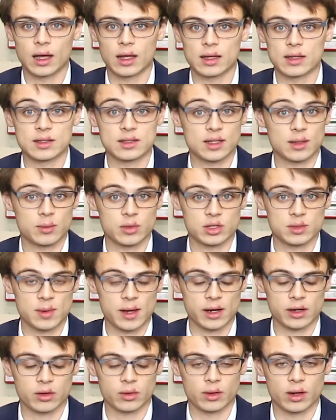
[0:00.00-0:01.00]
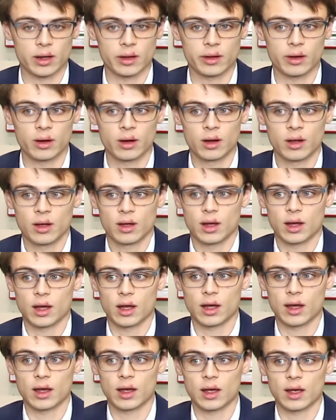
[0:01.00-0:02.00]
in some respect or another.
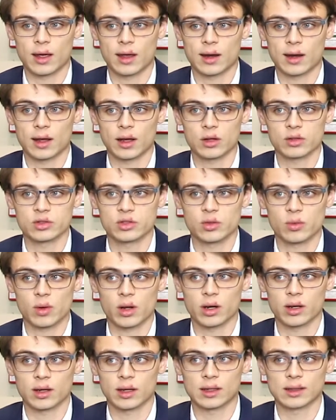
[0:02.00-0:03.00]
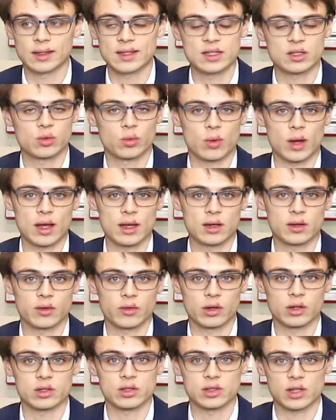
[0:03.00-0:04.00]
And I also want to at least write
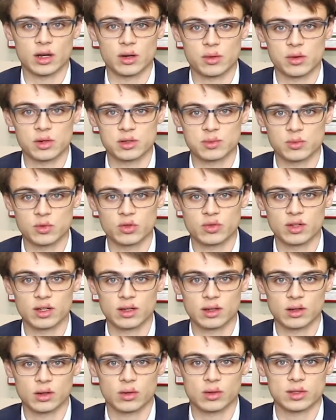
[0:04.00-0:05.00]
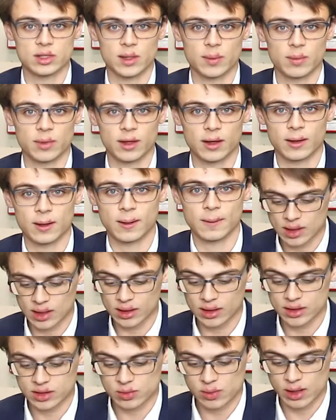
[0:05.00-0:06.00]
for a Star Wars movie or something.
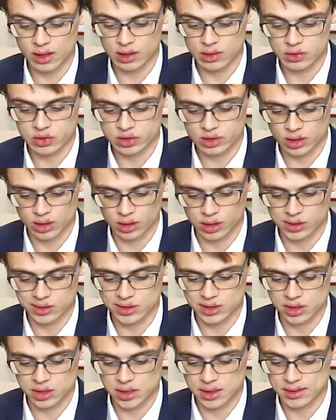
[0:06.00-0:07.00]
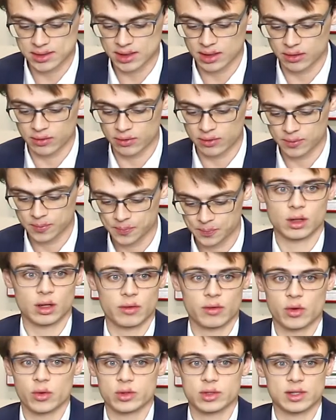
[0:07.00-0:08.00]
Tell us why you started CJ Civ.
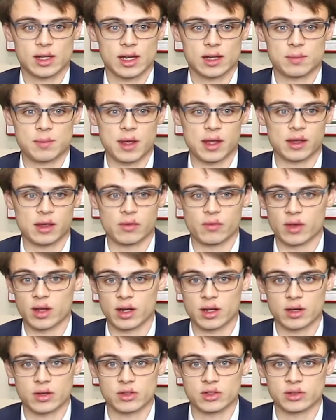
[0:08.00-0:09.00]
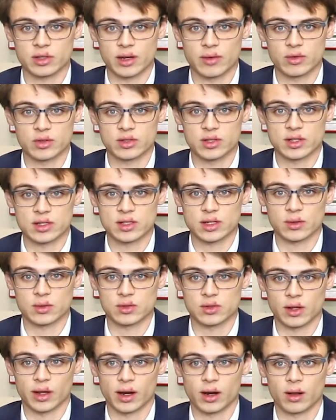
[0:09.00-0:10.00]
I've always liked making videos ever since I
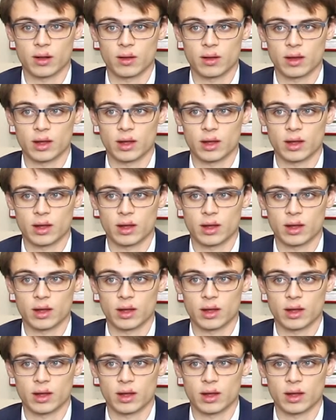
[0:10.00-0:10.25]
was little,